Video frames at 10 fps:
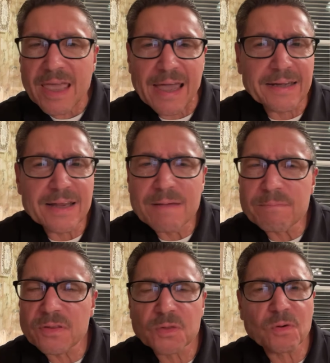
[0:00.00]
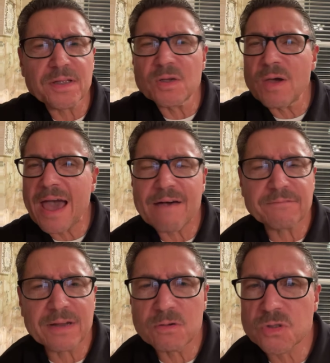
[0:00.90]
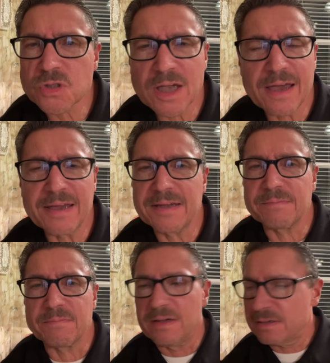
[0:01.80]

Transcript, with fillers: And number three, you have no shame.